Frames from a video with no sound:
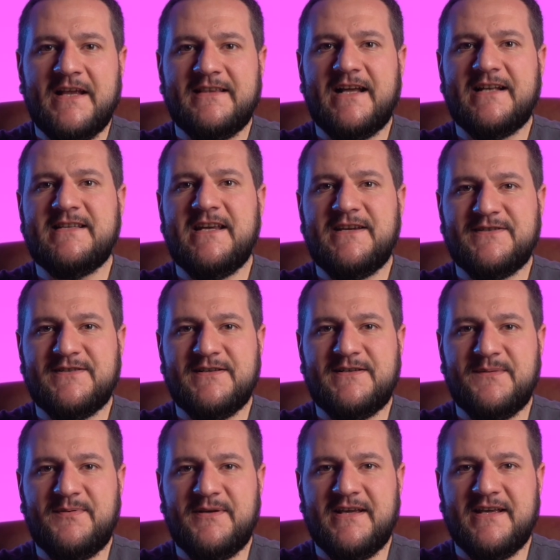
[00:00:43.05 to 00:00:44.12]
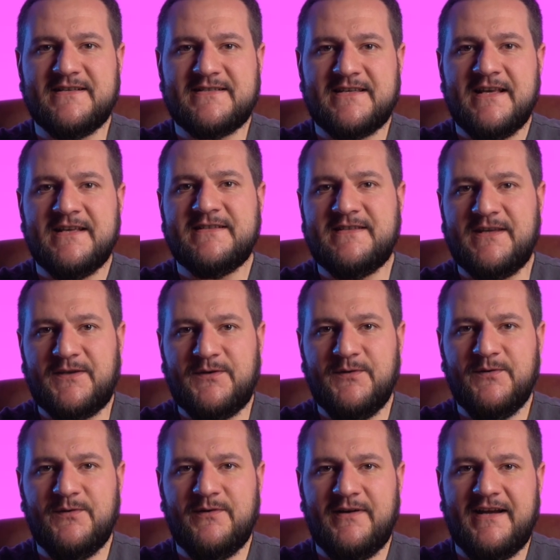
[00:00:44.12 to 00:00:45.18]
That's HTTPS,
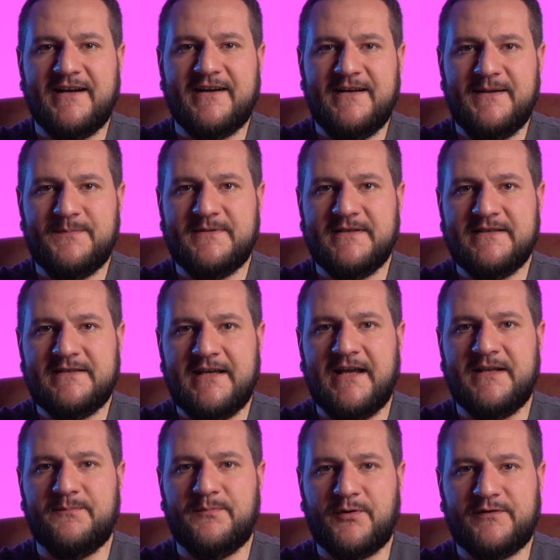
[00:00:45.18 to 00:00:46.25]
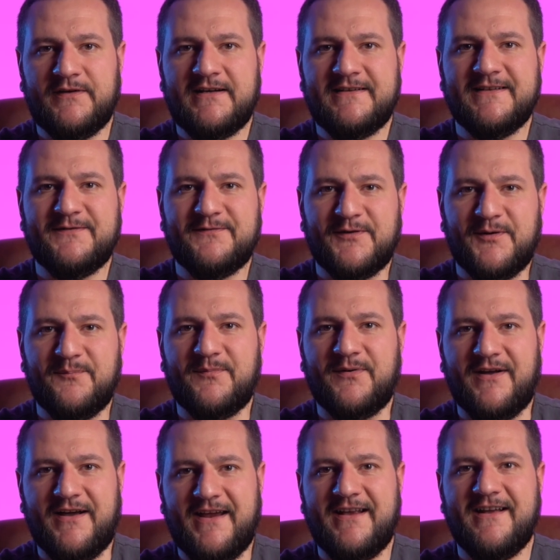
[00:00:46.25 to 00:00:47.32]
secure, encrypted, and protected from
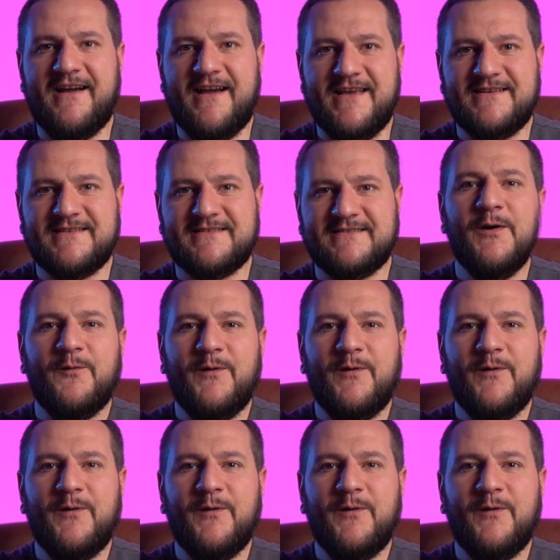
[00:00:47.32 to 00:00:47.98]
prying eyes.